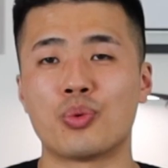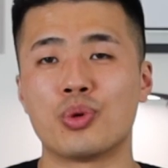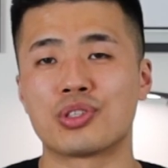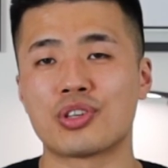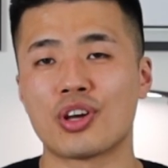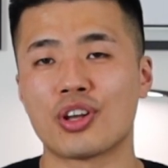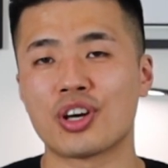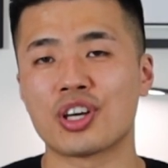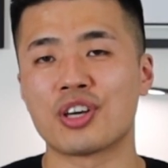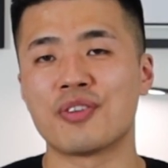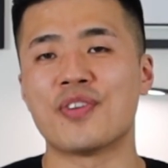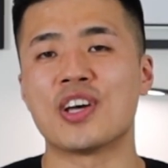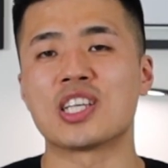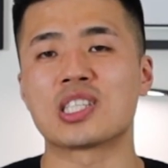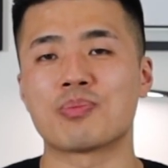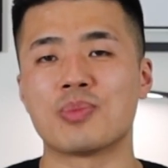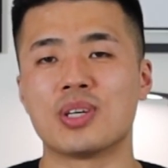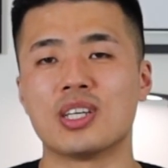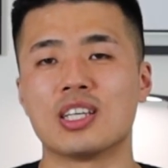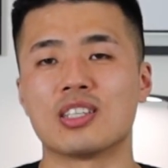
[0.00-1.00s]
return on
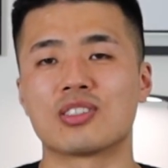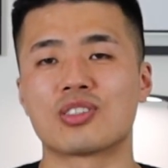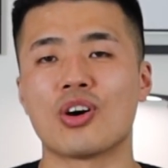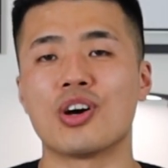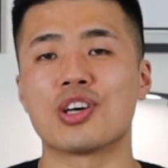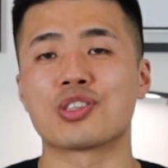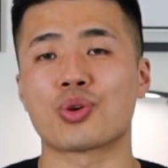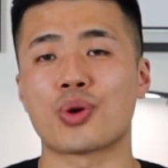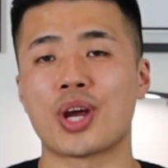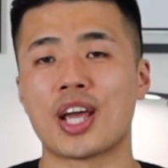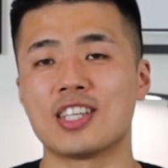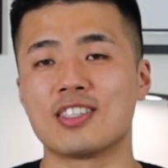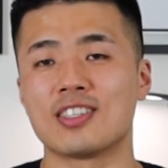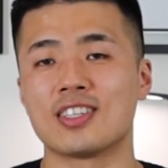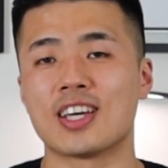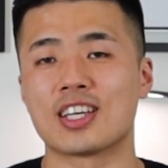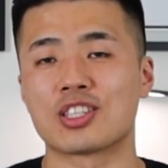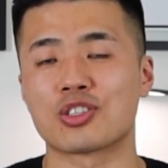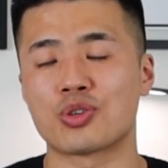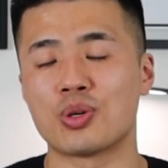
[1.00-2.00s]
investment is not as
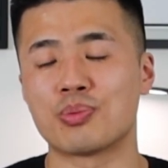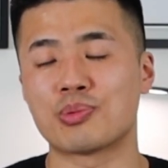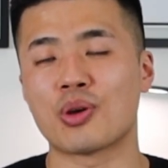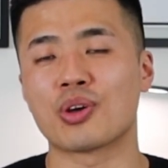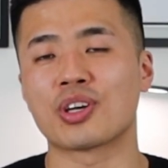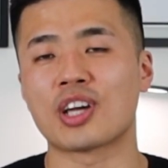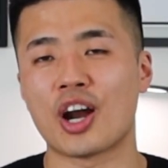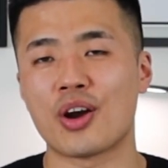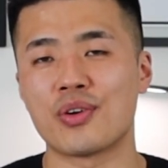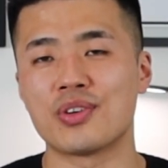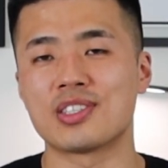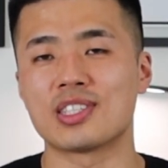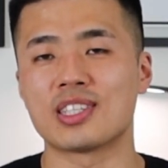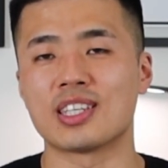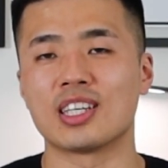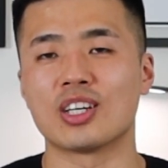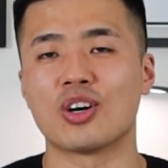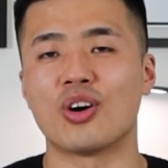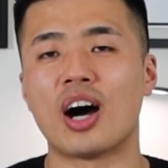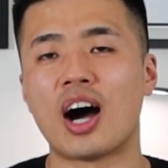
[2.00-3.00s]
crazy as
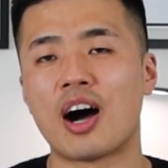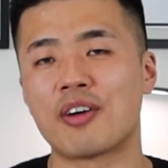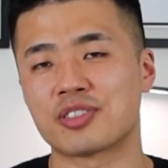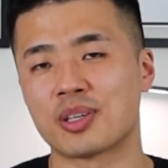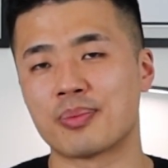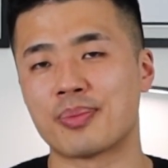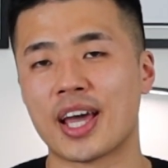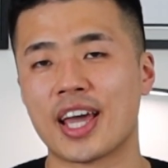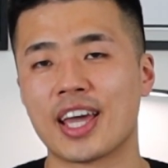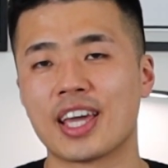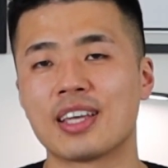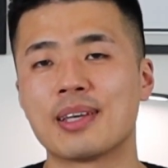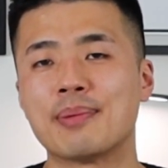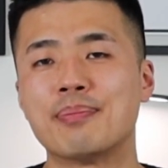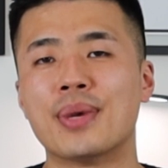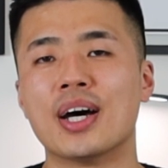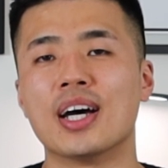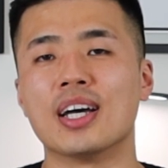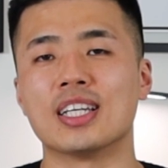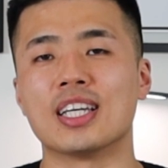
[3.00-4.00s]
cryptocurrency or Afterpay,
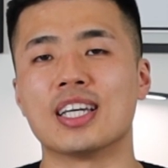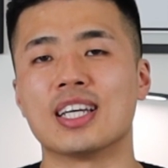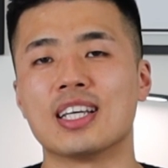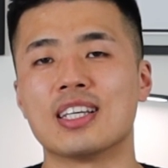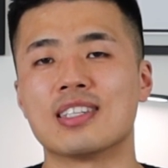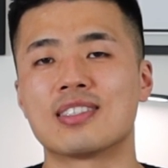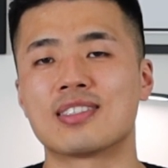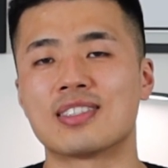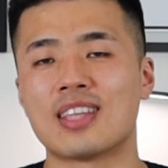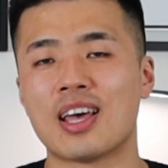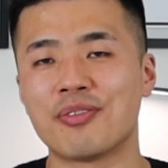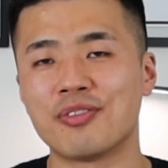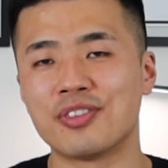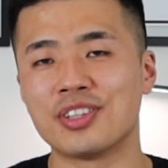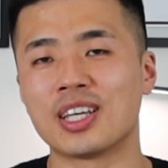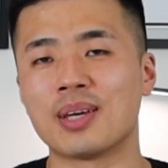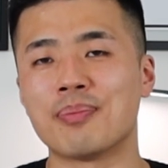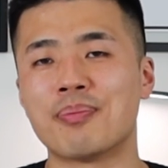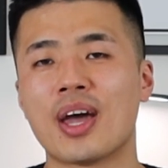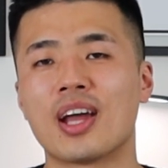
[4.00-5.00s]
but it is
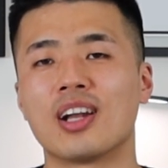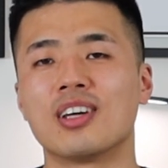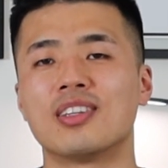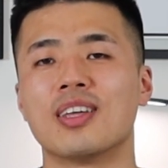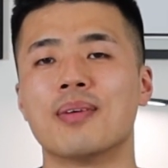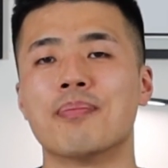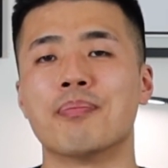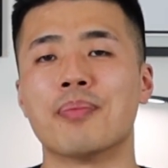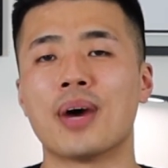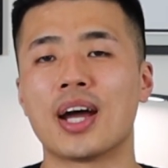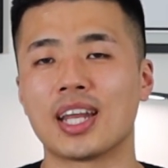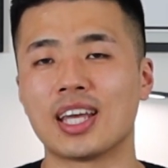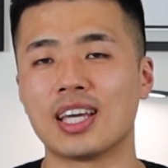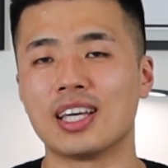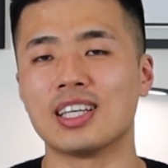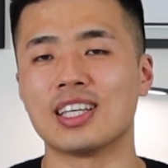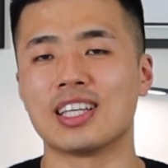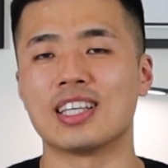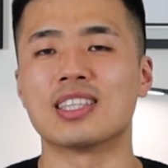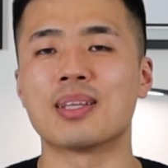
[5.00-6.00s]
definitely better than
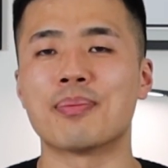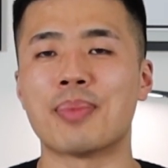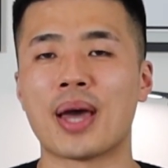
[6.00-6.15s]
money in the